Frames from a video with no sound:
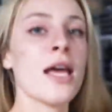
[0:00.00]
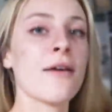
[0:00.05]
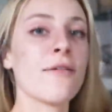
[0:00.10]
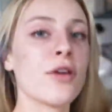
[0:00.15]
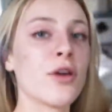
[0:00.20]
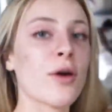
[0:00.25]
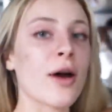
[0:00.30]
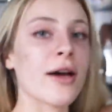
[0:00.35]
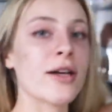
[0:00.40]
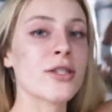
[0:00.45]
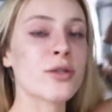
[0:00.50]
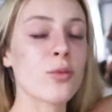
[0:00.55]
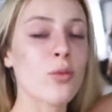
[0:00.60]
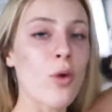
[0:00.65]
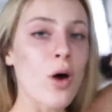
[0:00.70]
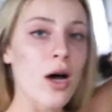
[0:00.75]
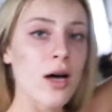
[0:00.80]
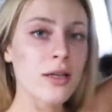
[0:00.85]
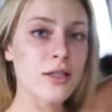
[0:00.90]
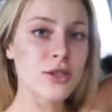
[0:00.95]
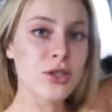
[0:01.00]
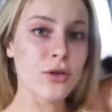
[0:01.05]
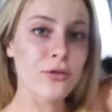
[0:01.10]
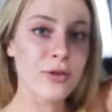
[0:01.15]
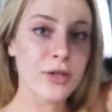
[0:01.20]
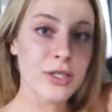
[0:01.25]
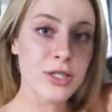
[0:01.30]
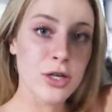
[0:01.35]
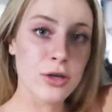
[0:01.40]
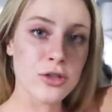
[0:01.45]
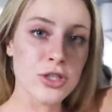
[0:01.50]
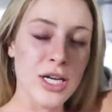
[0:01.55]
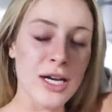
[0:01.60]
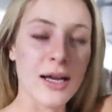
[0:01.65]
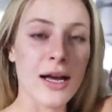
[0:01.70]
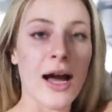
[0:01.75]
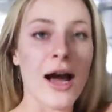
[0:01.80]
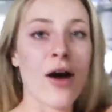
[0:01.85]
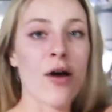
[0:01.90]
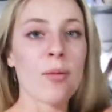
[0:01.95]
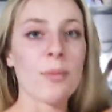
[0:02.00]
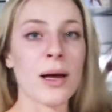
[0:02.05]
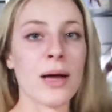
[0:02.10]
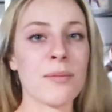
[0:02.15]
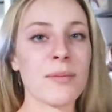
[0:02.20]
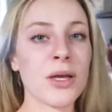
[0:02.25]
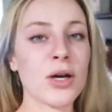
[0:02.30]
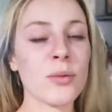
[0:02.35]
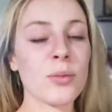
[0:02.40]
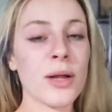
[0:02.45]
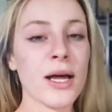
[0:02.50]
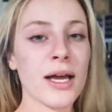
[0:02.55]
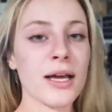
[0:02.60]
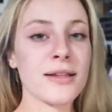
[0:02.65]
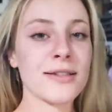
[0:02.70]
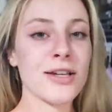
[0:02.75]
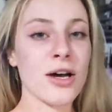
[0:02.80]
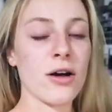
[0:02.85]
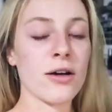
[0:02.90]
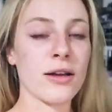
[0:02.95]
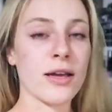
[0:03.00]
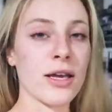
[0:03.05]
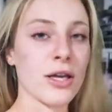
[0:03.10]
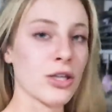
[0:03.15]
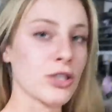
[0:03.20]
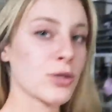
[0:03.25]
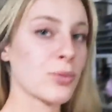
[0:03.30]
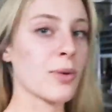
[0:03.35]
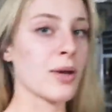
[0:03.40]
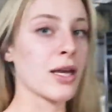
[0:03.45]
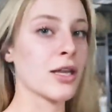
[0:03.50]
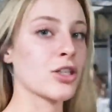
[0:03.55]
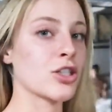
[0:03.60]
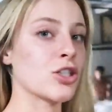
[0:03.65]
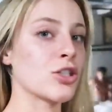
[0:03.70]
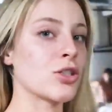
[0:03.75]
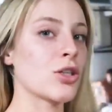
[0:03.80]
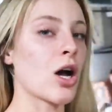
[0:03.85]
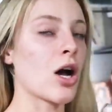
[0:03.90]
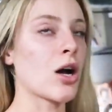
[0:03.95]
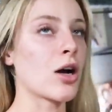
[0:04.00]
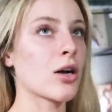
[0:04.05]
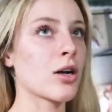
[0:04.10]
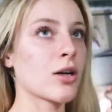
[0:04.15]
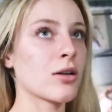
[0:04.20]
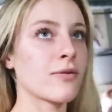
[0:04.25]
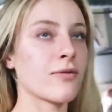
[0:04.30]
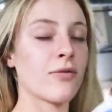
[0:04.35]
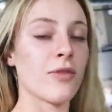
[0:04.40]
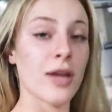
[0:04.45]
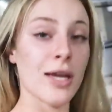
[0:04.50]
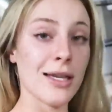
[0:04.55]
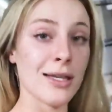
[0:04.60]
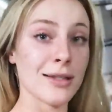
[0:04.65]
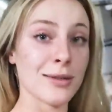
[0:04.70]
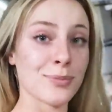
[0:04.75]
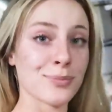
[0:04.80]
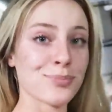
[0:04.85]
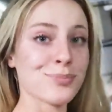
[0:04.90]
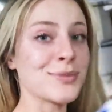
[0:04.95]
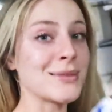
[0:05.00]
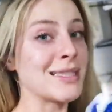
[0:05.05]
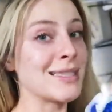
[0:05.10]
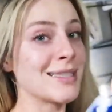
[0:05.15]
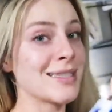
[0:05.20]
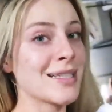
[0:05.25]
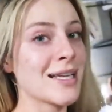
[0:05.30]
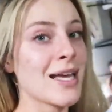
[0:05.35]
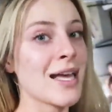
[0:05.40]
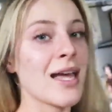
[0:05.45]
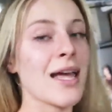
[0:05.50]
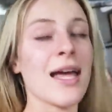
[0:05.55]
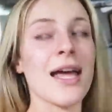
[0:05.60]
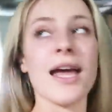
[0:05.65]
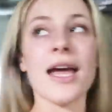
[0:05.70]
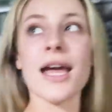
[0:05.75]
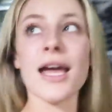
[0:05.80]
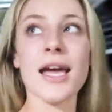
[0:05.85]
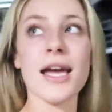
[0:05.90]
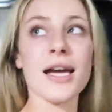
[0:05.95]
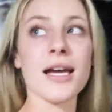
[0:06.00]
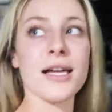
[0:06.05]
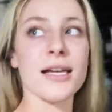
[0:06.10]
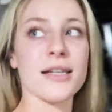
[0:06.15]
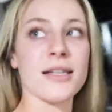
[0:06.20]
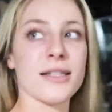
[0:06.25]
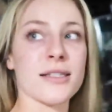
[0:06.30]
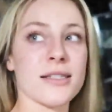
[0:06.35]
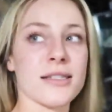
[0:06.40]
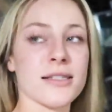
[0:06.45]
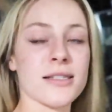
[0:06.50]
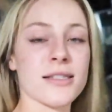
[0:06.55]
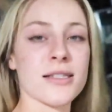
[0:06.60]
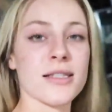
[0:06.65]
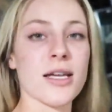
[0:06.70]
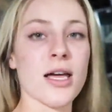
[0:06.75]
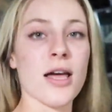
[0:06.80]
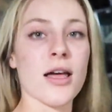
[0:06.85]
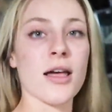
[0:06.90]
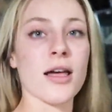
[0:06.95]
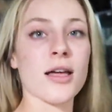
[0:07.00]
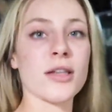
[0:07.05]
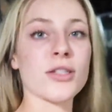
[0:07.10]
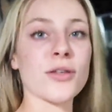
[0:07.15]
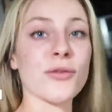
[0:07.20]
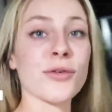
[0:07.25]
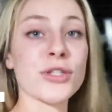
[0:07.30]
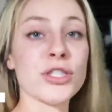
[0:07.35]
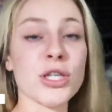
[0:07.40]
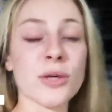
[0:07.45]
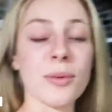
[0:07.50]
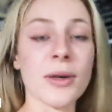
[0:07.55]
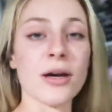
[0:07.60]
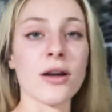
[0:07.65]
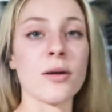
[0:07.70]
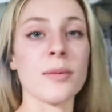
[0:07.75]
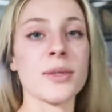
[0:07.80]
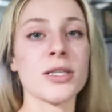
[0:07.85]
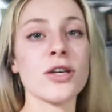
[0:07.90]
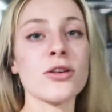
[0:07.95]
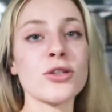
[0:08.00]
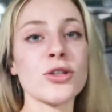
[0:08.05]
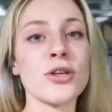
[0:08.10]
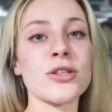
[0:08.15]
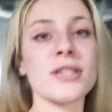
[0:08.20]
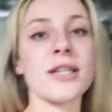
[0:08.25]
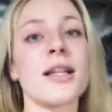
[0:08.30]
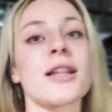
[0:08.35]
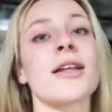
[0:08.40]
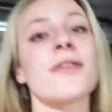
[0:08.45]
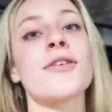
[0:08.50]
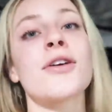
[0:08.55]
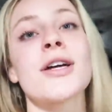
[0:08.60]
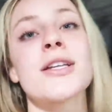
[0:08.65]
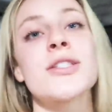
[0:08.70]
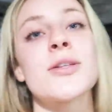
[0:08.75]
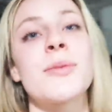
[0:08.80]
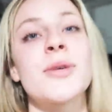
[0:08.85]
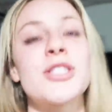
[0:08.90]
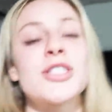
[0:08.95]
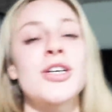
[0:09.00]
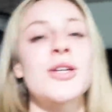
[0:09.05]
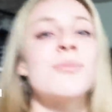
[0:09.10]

if you guys want, don't forget to go check out my meal plans on keechpeach.fit. And don't forget to check me out on my socials. And I love you guys so much.